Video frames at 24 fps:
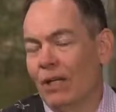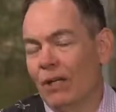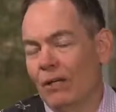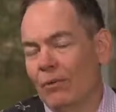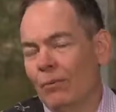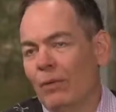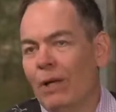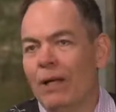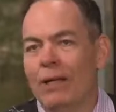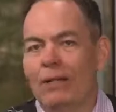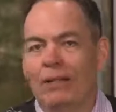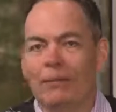
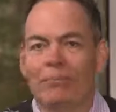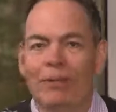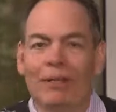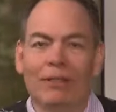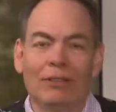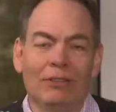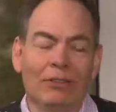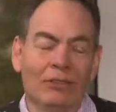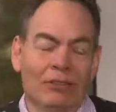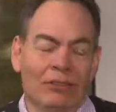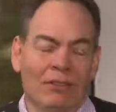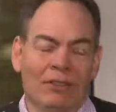Oh, well,
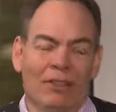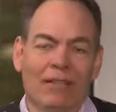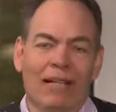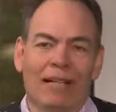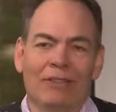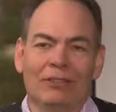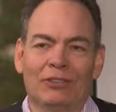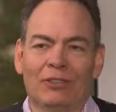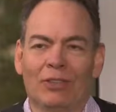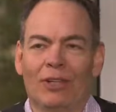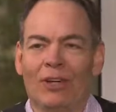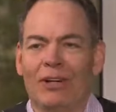but using
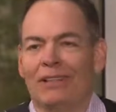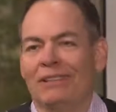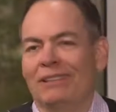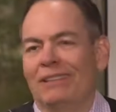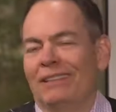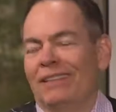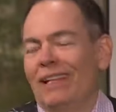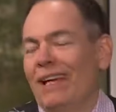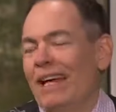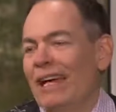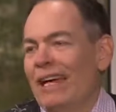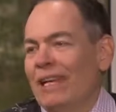that chart
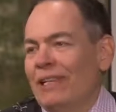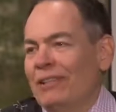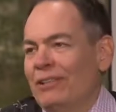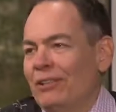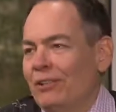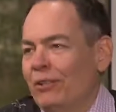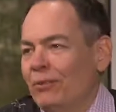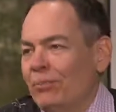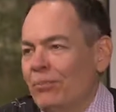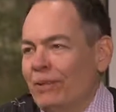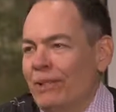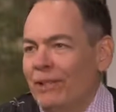as a guide,
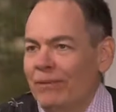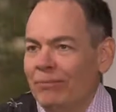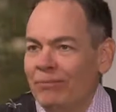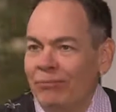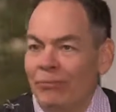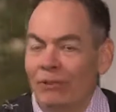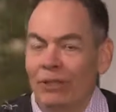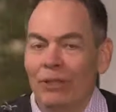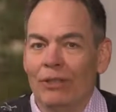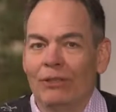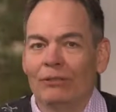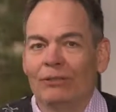there'll be,
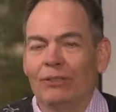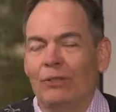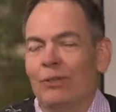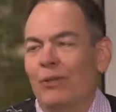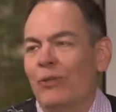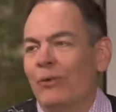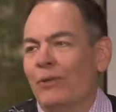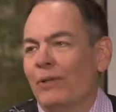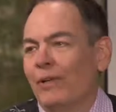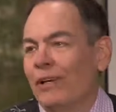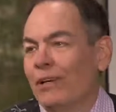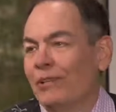200
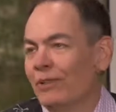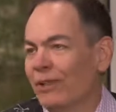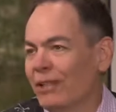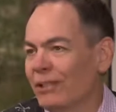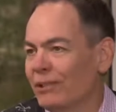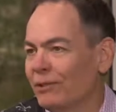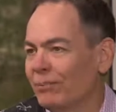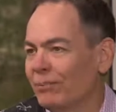or 300, I